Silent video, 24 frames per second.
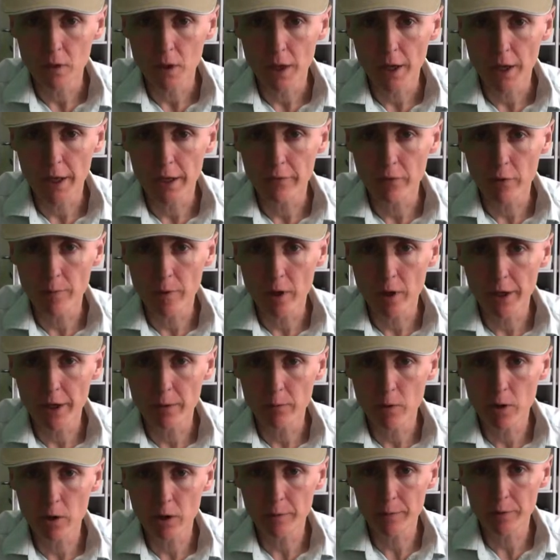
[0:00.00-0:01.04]
Hey everybody,
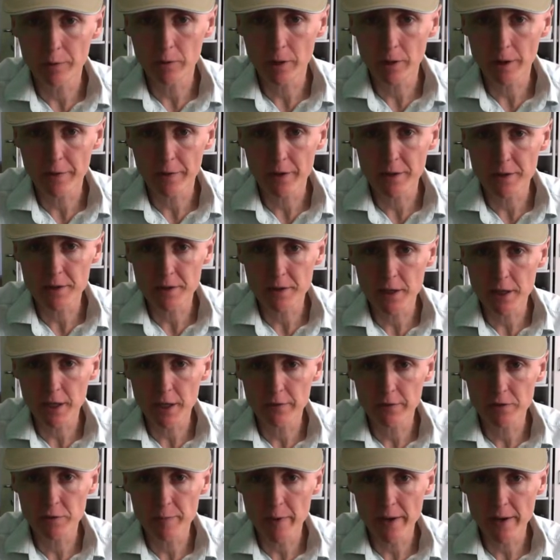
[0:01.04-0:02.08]
welcome to another
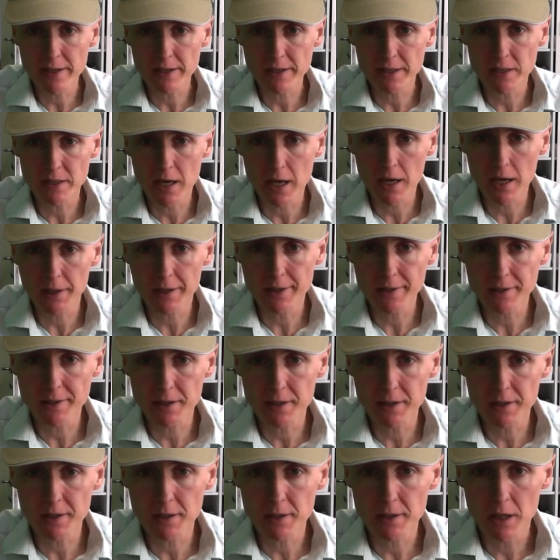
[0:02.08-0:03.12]
Steve's Bass Guitar
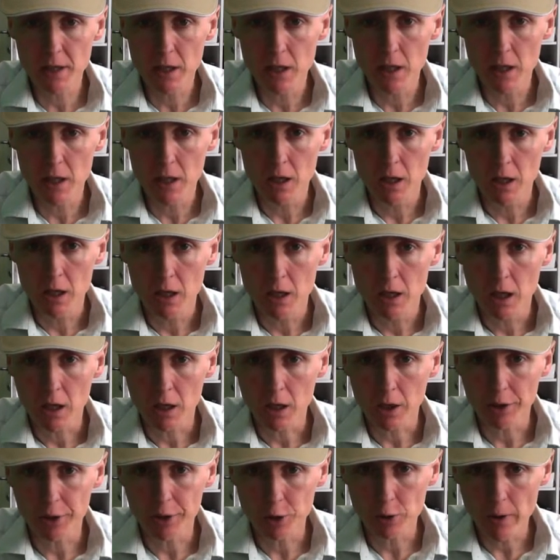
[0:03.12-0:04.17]
Lessons. I've
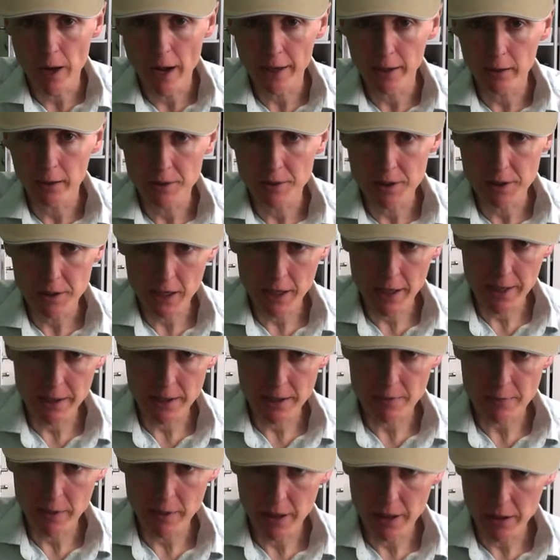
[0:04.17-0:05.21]
got a new hat on today.
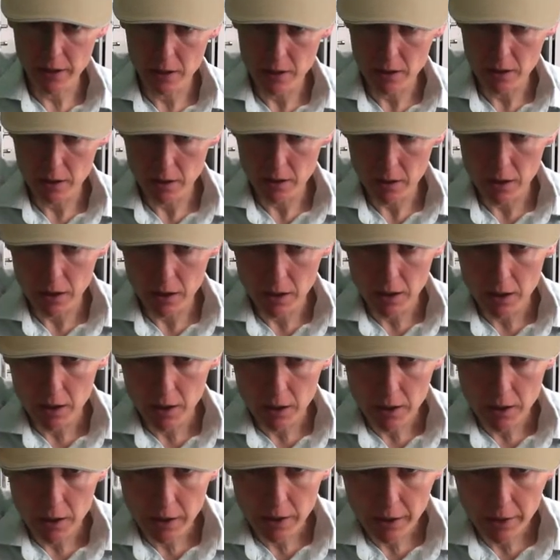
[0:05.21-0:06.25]
It's my
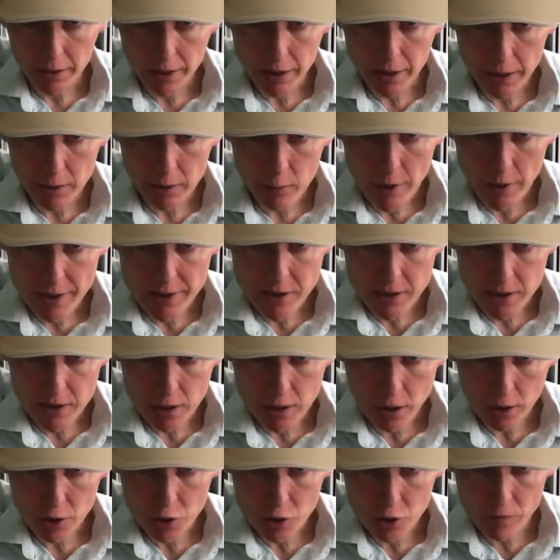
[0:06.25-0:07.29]
Key West
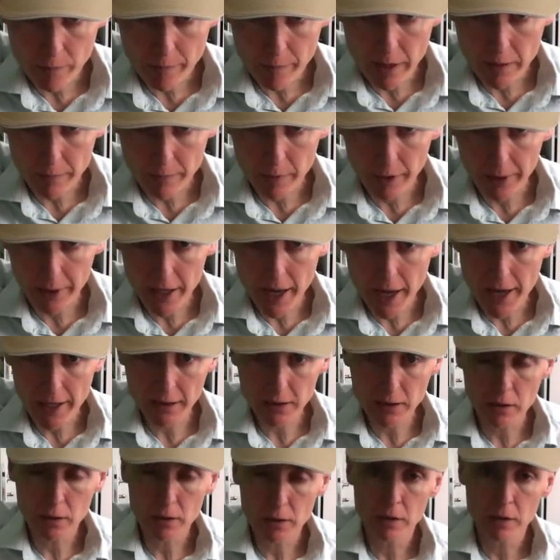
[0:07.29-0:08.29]
Contra Public hat,